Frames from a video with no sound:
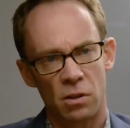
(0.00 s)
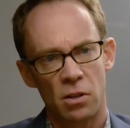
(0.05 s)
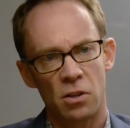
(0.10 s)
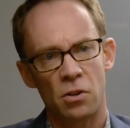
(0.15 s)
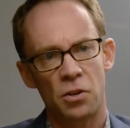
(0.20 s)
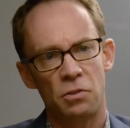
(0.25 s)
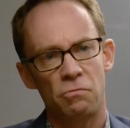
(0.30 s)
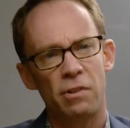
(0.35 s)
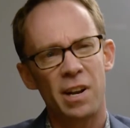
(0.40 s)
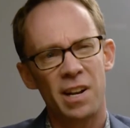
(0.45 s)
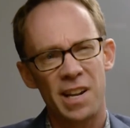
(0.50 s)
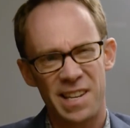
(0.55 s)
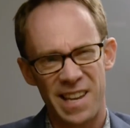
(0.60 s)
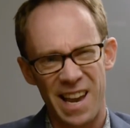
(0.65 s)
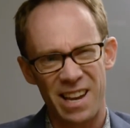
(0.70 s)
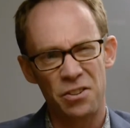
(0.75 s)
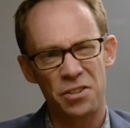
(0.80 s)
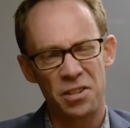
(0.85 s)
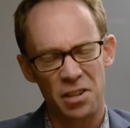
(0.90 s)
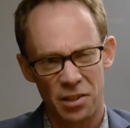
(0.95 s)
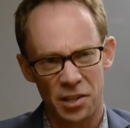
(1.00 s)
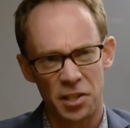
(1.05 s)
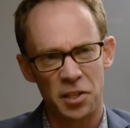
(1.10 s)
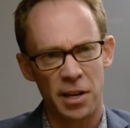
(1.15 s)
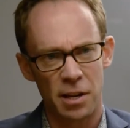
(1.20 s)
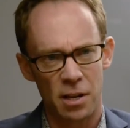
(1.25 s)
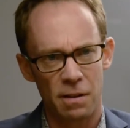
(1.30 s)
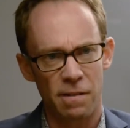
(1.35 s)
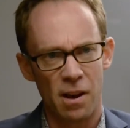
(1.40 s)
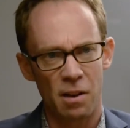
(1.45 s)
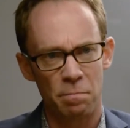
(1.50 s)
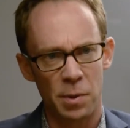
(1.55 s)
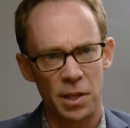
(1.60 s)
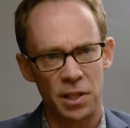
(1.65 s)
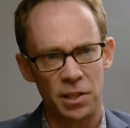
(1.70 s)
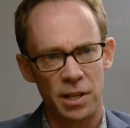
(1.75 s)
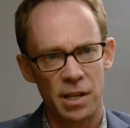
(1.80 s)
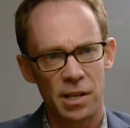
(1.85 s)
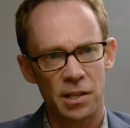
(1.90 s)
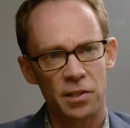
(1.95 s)
could really get under the skin of our
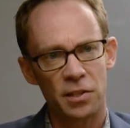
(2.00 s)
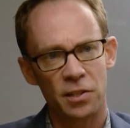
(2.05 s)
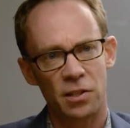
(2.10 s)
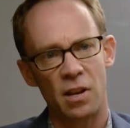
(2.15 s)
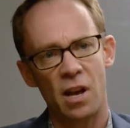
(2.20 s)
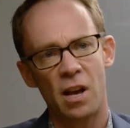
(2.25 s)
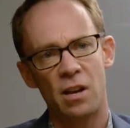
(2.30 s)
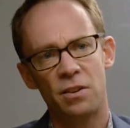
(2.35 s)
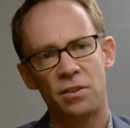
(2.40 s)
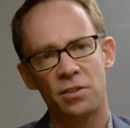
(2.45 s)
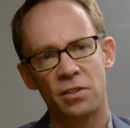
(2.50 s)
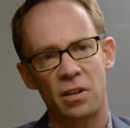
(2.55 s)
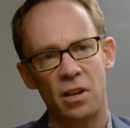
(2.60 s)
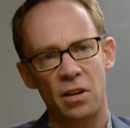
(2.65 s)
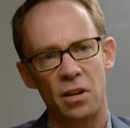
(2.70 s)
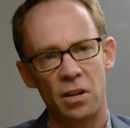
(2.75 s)
business and